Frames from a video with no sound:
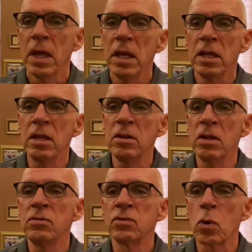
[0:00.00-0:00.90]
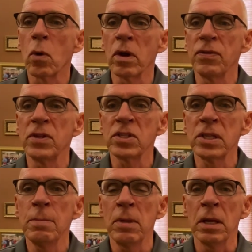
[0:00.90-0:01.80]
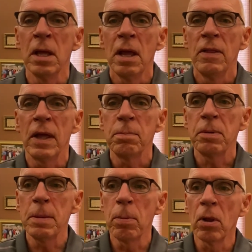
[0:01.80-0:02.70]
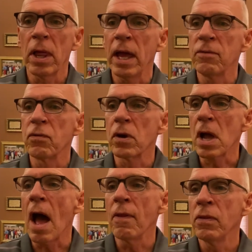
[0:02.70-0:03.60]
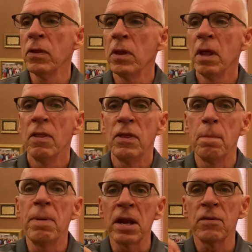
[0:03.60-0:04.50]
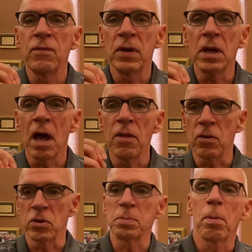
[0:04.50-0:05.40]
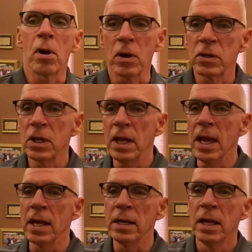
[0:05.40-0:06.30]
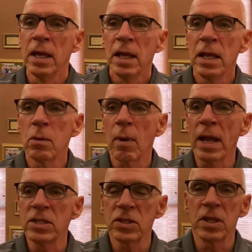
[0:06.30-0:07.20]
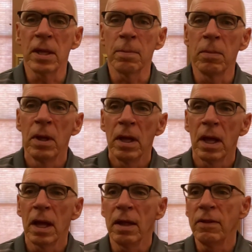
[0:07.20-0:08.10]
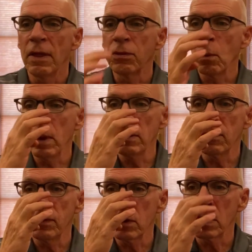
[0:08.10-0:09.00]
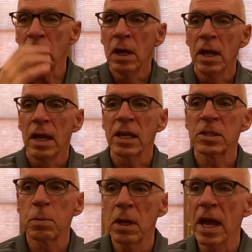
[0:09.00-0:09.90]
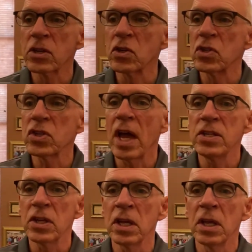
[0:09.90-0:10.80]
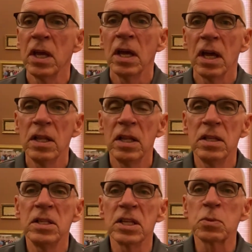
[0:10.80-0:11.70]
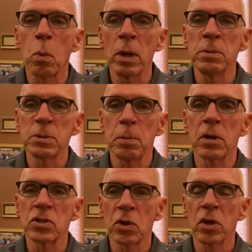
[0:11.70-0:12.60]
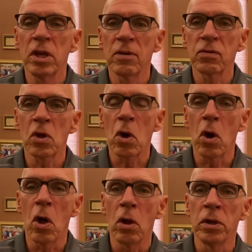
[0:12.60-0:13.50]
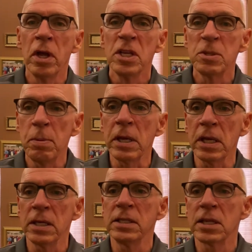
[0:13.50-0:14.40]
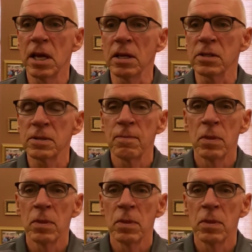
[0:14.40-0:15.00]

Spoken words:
In Corinth, it seemed that people had forgotten the benefit others part. And he writes to them that the way that they're exercising this one spiritual gift called speaking in tongues.